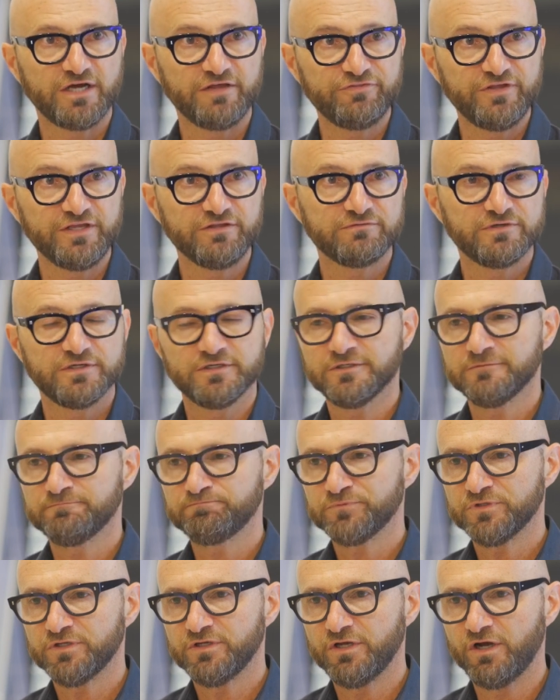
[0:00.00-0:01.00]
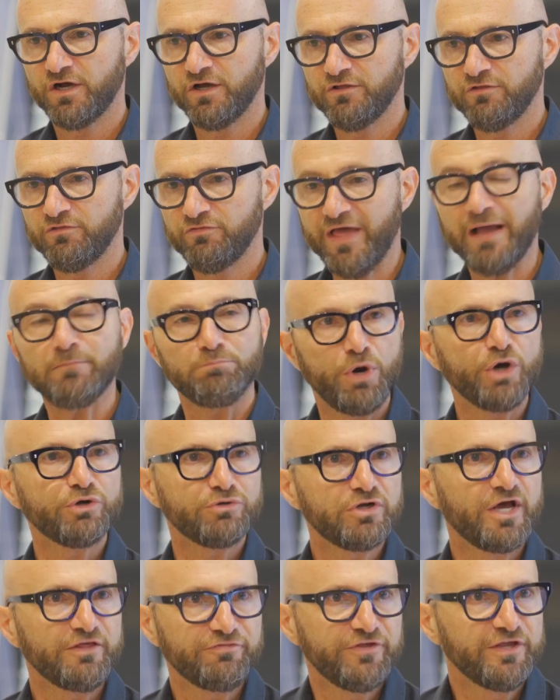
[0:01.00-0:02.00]
I think that
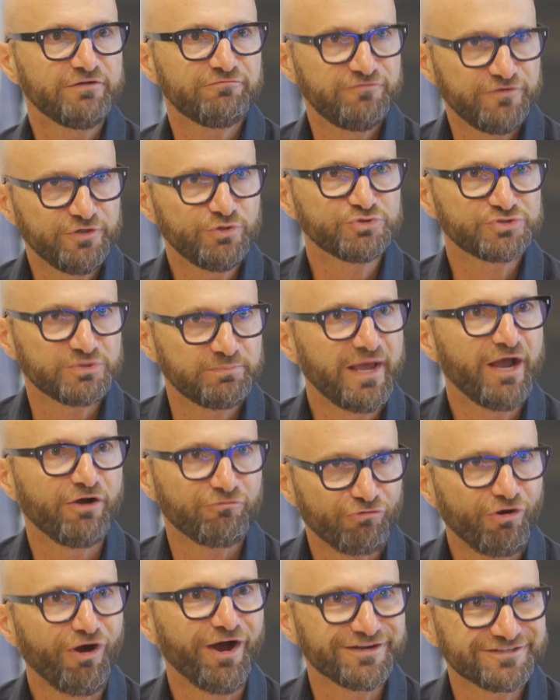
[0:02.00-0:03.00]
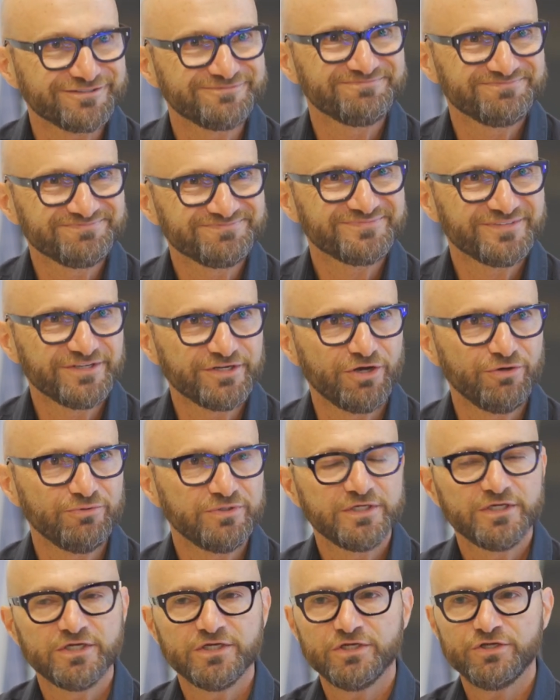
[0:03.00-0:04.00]
model, feels about right,
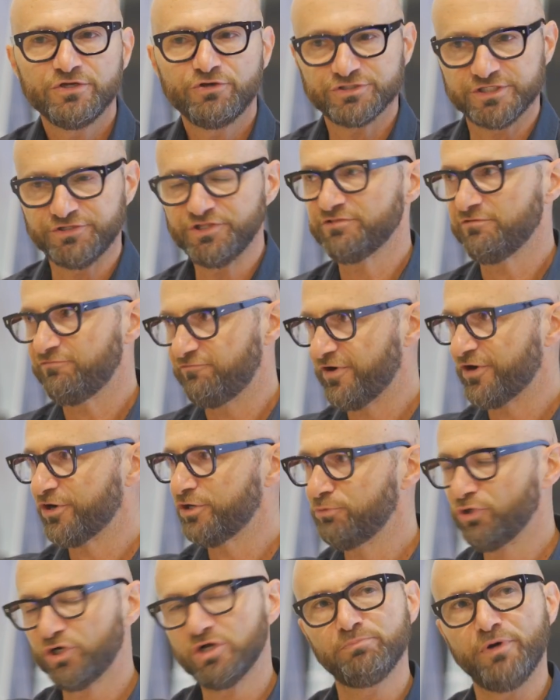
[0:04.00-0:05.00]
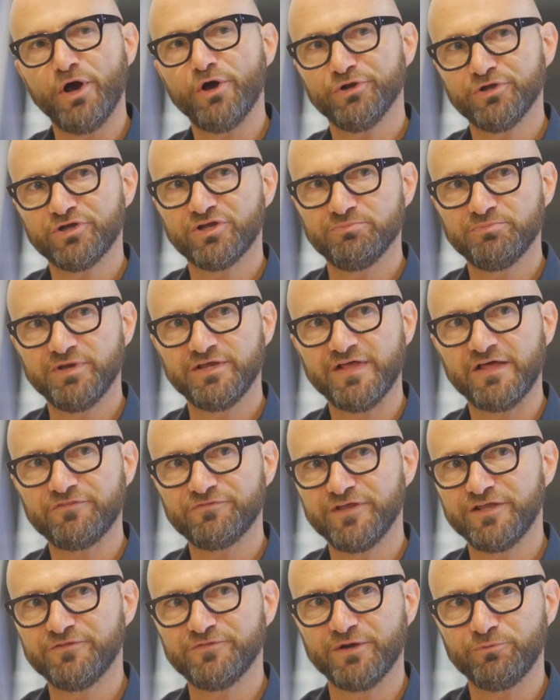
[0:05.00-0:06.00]
because I think the variable component can be that
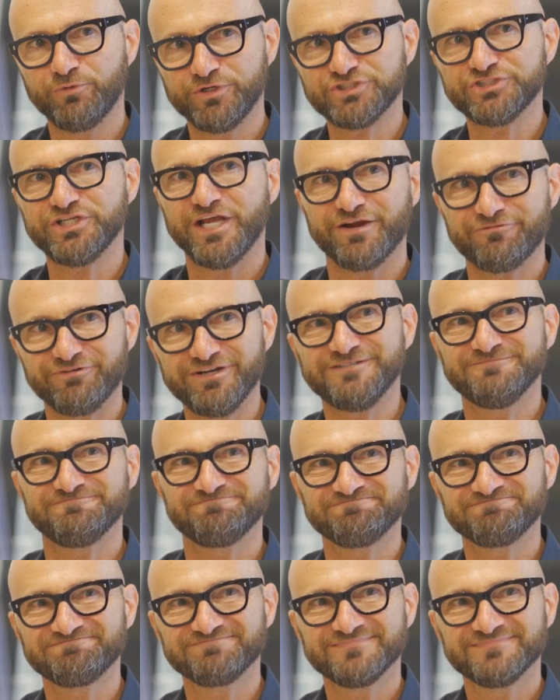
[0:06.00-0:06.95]
thing that we share in,